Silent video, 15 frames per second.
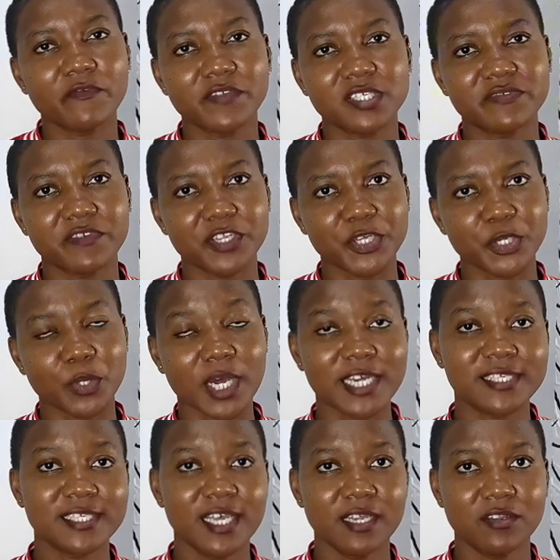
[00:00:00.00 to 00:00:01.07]
of this video,
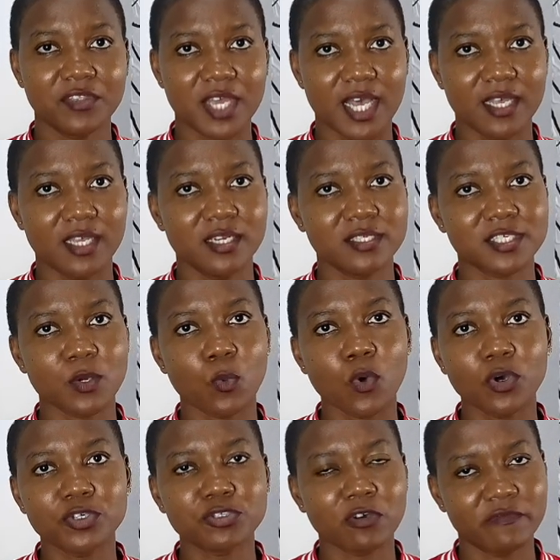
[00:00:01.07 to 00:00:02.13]
I said that it is a
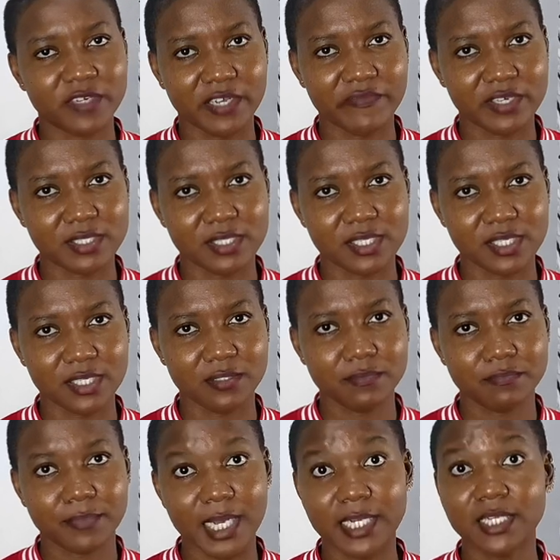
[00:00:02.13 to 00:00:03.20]
world of diversity.
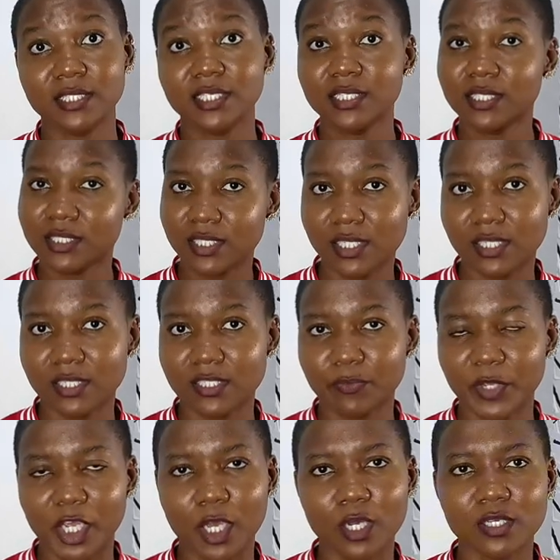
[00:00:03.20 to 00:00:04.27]
And indeed it is
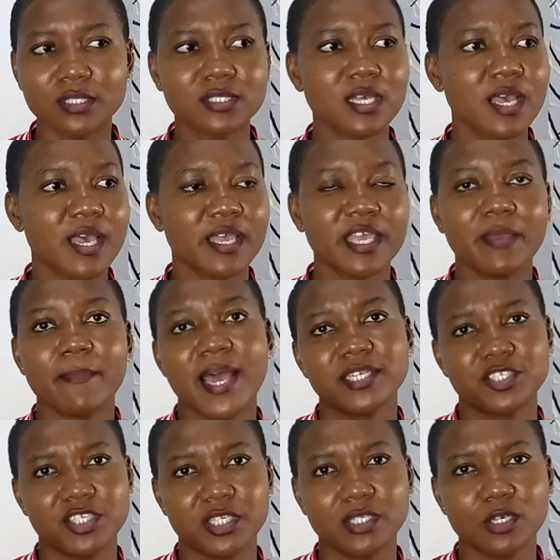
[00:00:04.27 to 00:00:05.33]
because
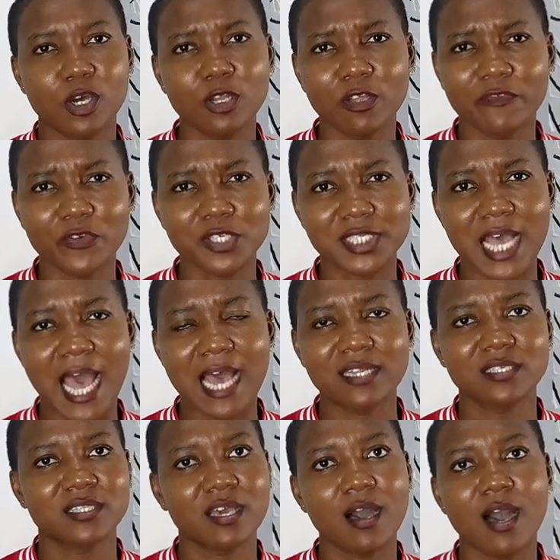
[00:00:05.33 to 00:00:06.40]
imagine all of us
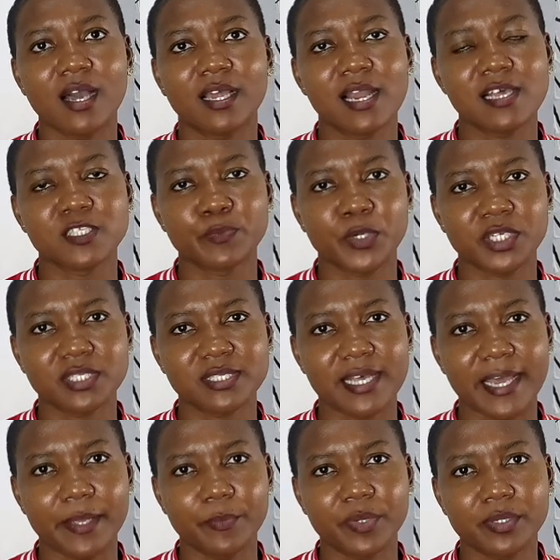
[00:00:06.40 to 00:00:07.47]
had the hourglass body
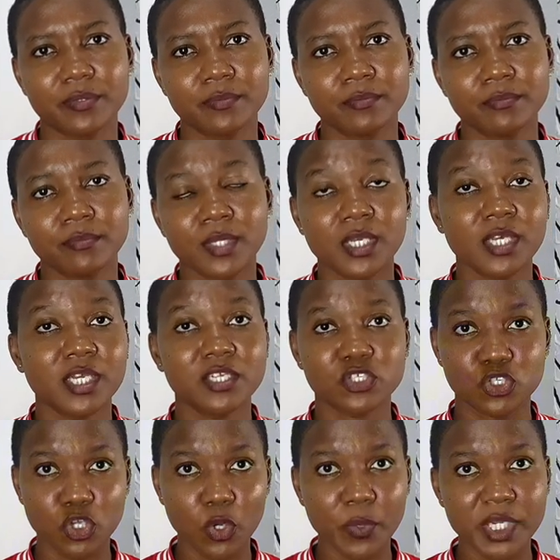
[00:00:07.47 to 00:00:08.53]
type. It
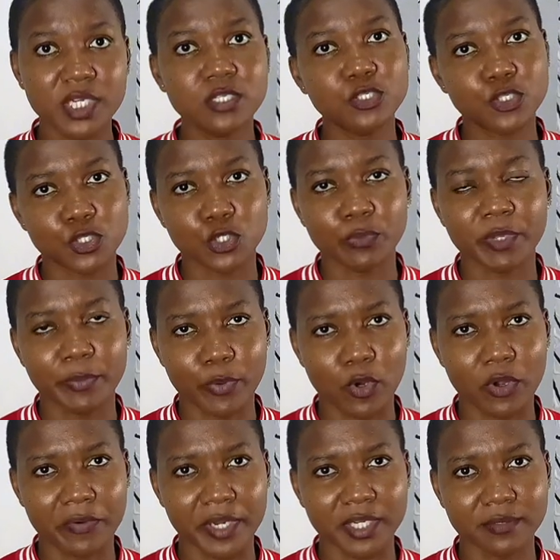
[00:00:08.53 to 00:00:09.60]
is going to be
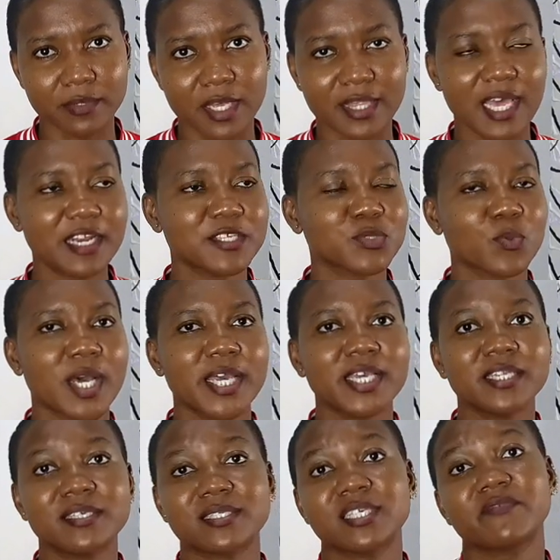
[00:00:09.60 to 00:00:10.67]
boring. That is why
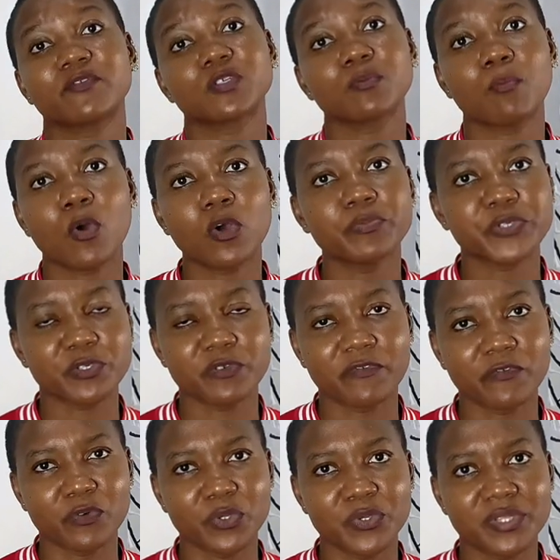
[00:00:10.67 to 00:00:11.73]
it is even more
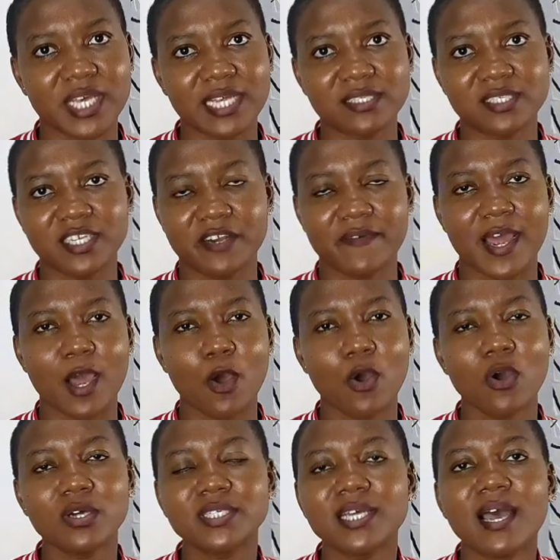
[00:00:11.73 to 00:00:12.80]
beautiful that there are
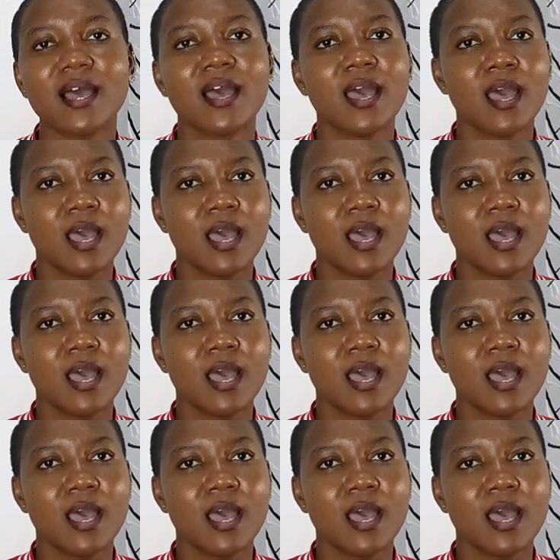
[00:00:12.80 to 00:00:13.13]
other